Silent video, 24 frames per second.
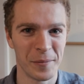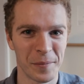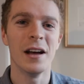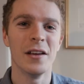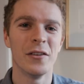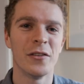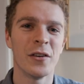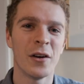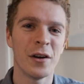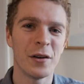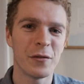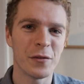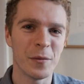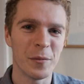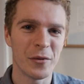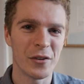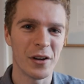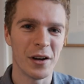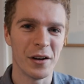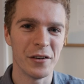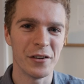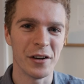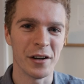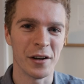Aside from
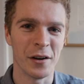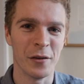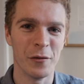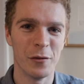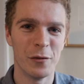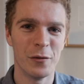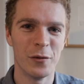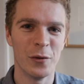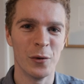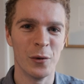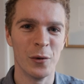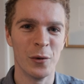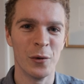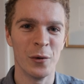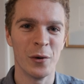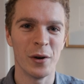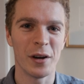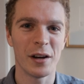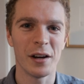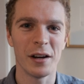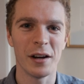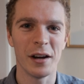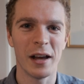searching for